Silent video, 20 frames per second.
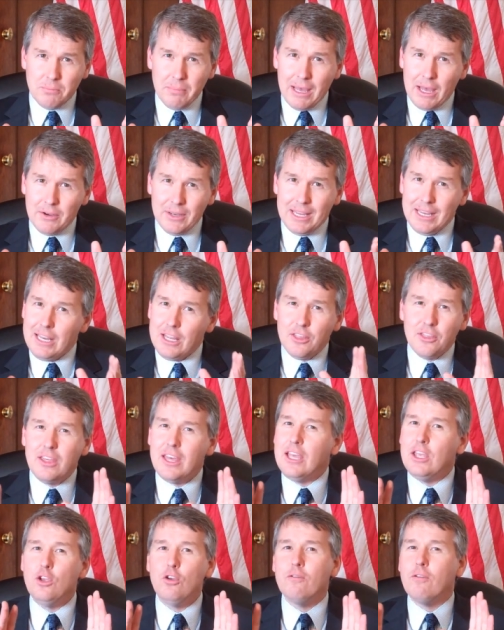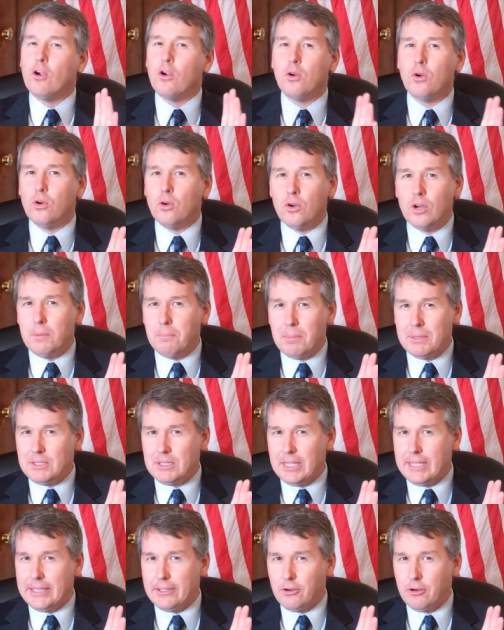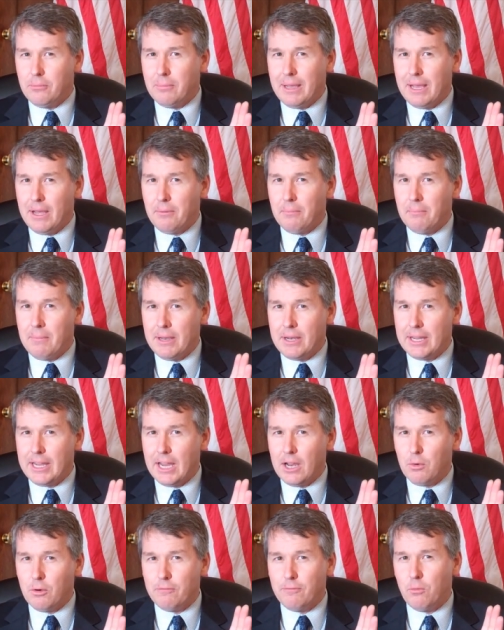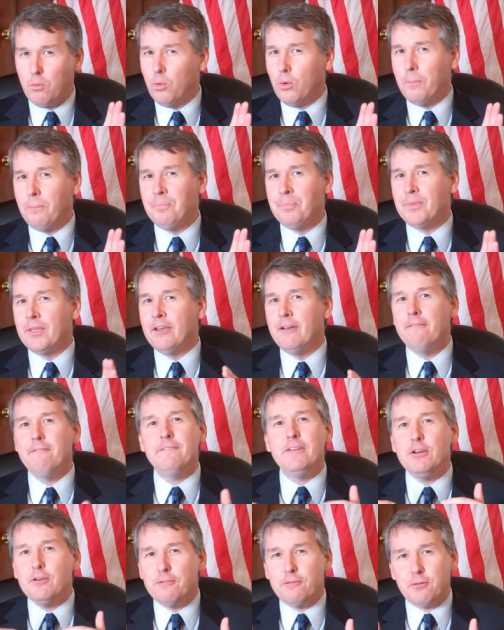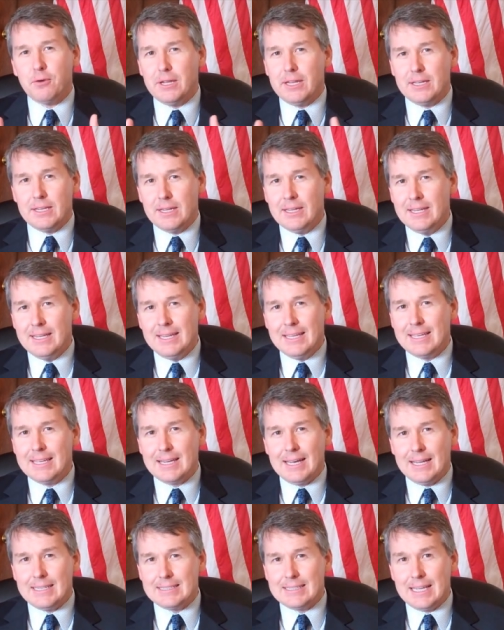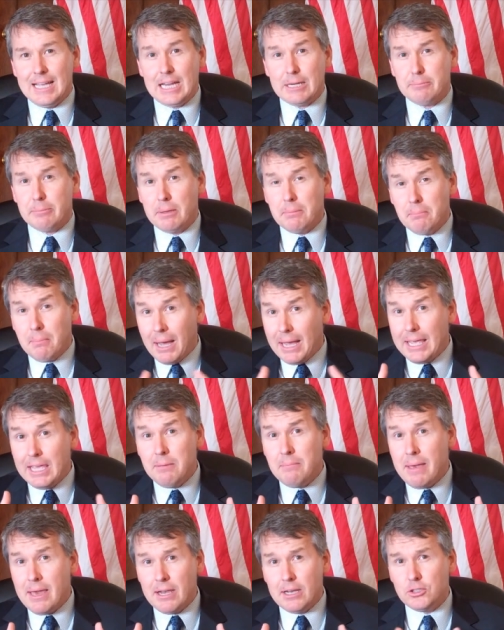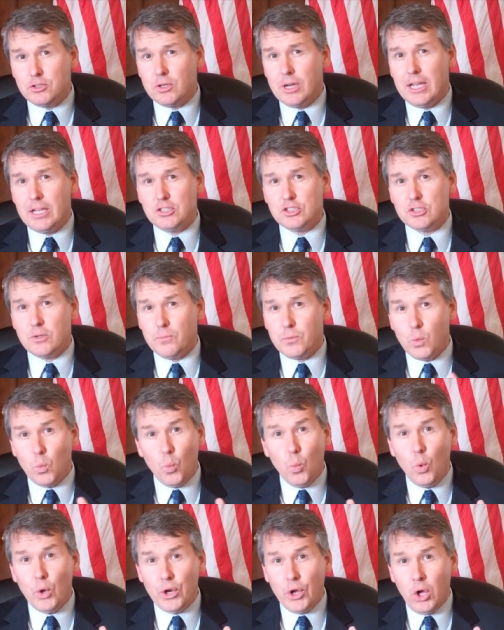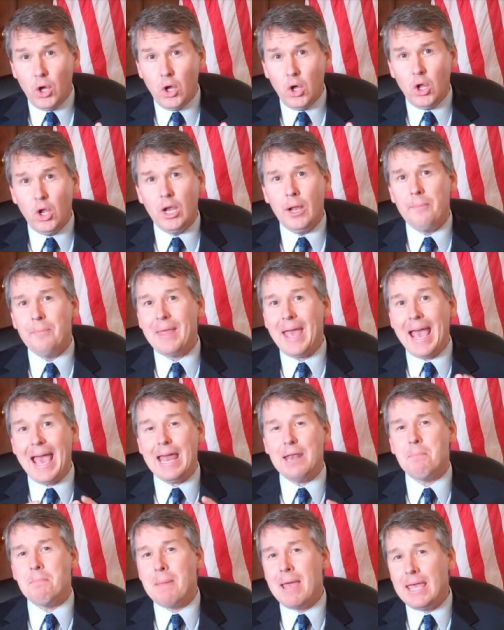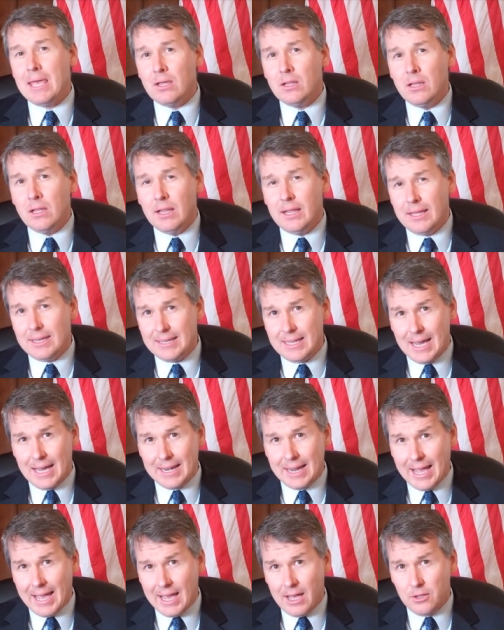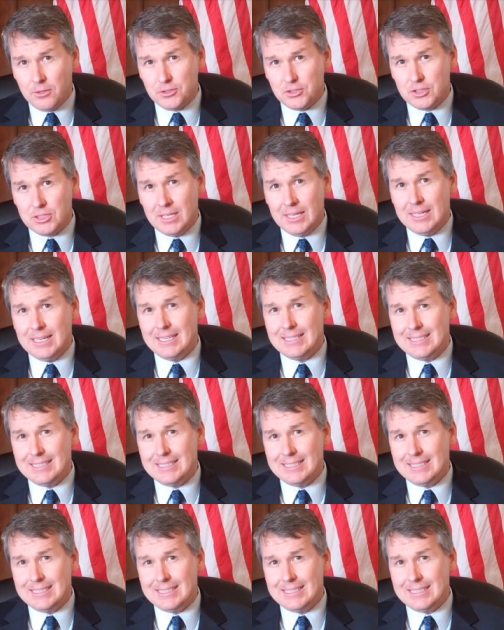about anything you've heard in particular about Medicare reform, feel free to contact me. My email address, woodall at mail.house.com